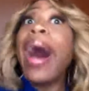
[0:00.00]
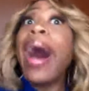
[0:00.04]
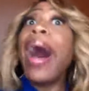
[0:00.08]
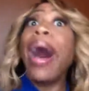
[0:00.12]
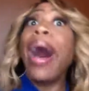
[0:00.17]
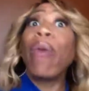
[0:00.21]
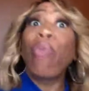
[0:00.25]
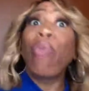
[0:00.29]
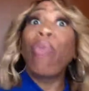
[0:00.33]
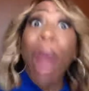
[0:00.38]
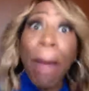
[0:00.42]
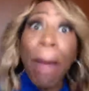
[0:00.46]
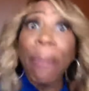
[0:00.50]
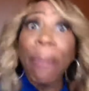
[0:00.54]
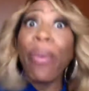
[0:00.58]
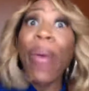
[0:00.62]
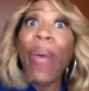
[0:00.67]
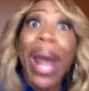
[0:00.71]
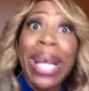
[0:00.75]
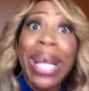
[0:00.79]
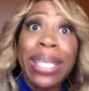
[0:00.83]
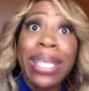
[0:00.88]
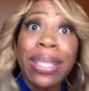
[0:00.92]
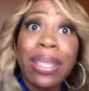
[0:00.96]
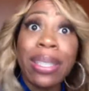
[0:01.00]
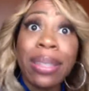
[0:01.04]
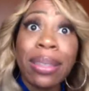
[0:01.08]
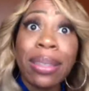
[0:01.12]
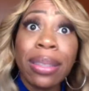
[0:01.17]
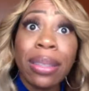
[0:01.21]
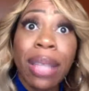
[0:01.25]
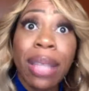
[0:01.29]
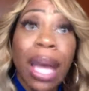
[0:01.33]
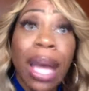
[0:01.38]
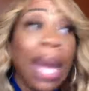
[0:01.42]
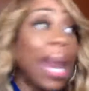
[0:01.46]
reparations.
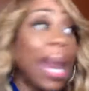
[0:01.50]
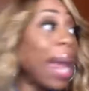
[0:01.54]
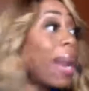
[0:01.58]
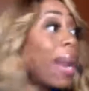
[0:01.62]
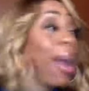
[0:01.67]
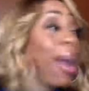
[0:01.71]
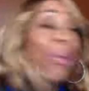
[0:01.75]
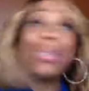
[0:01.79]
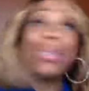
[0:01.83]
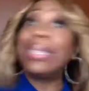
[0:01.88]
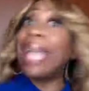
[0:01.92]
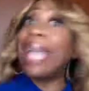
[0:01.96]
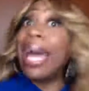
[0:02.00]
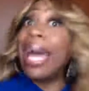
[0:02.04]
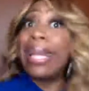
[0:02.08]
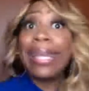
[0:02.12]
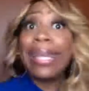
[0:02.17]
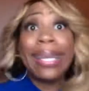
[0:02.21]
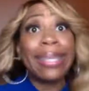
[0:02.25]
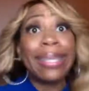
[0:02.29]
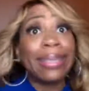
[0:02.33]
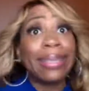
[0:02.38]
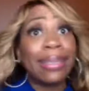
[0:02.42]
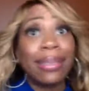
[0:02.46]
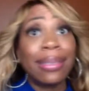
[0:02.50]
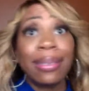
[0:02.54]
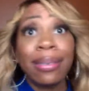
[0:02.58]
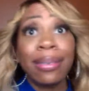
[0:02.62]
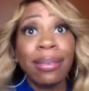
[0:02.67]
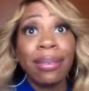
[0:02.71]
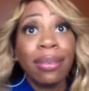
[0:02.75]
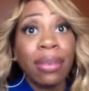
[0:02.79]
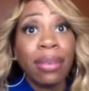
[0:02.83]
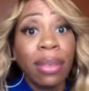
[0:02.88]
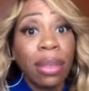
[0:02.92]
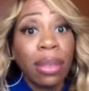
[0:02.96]
And I already said this.
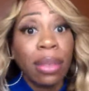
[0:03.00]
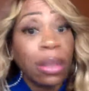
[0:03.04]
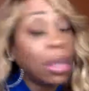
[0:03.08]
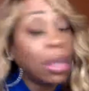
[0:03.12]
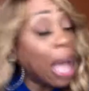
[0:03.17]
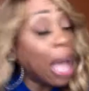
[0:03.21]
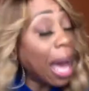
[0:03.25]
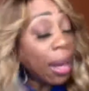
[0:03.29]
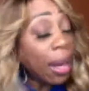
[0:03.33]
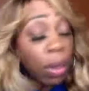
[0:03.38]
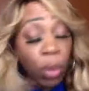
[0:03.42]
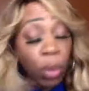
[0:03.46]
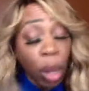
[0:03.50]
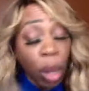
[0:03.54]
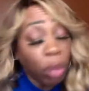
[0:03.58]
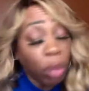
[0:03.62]
I don't want